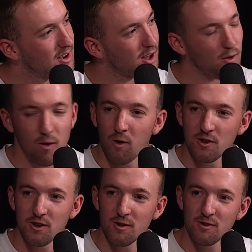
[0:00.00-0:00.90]
Like, what
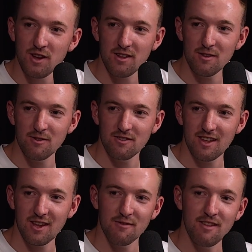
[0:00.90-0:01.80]
do you gents
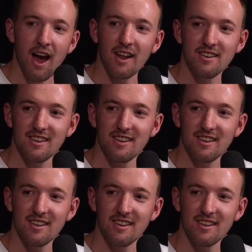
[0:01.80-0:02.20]
think of that?